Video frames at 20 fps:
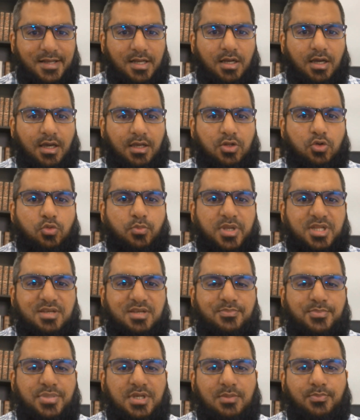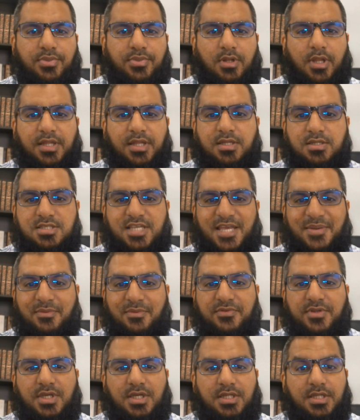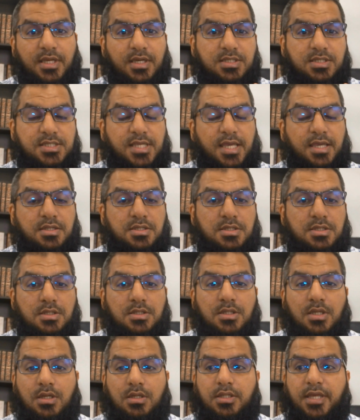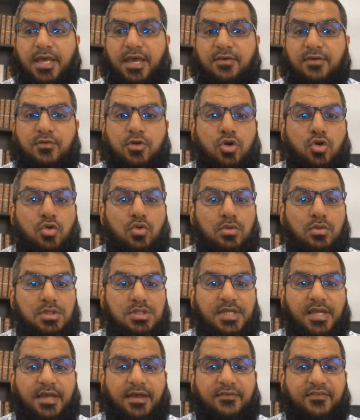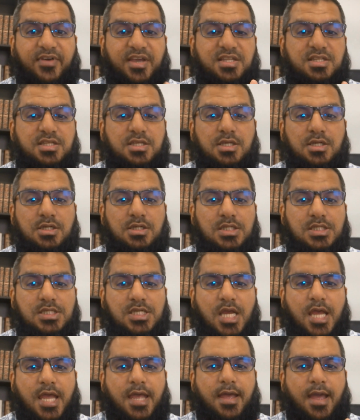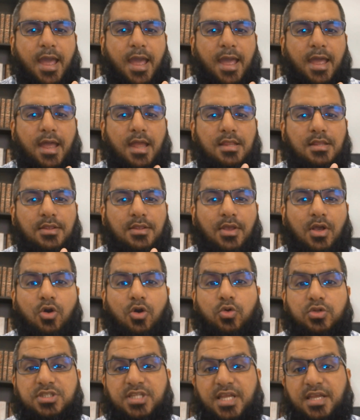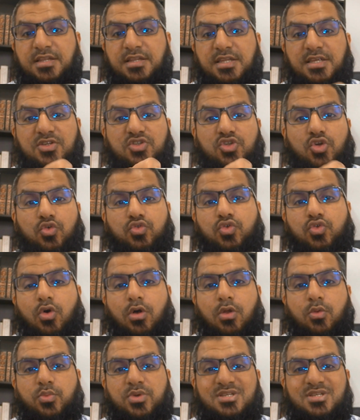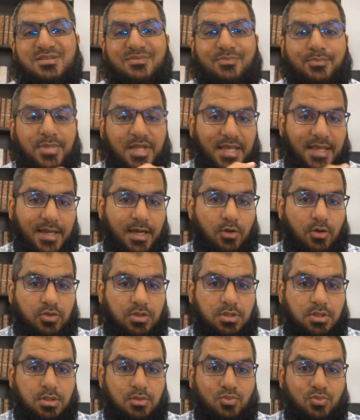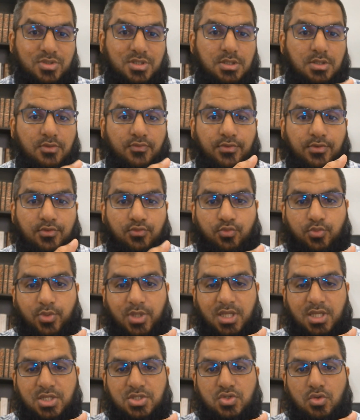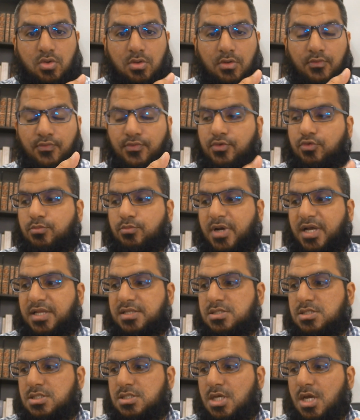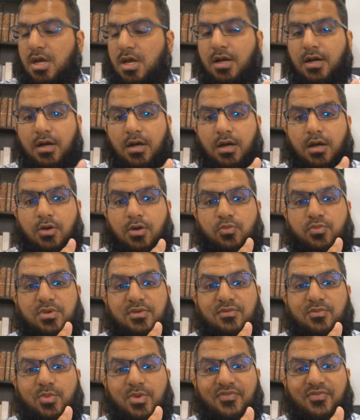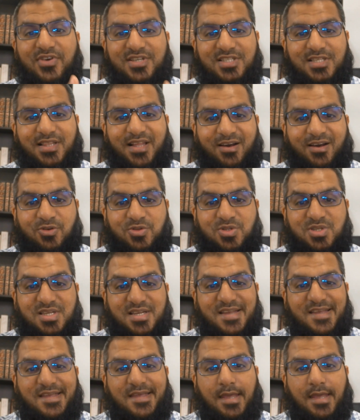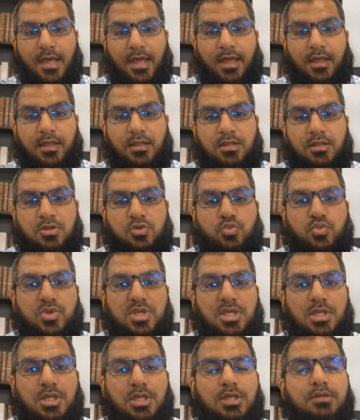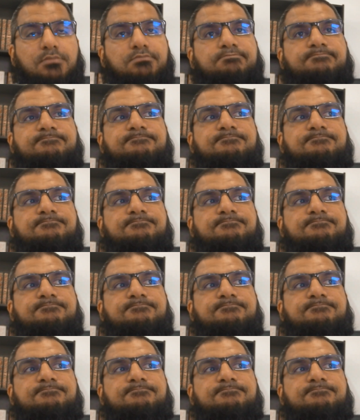I know many people at this time of the year, they're excited, they have goals, they have ideas, and the goals and ideas don't always play out. Within a few weeks or a few months, we fizzle out and we